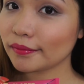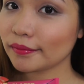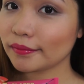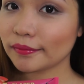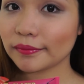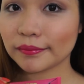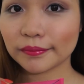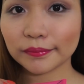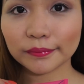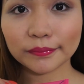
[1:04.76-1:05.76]

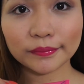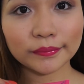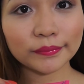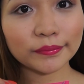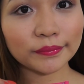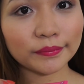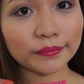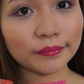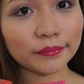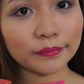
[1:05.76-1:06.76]

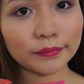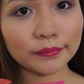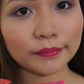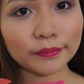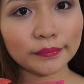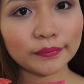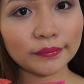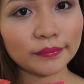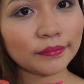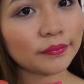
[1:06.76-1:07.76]

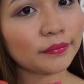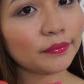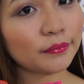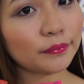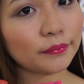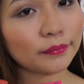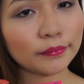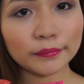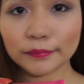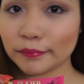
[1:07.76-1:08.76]

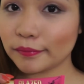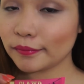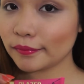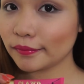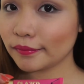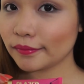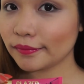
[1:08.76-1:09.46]
Nobody speaks.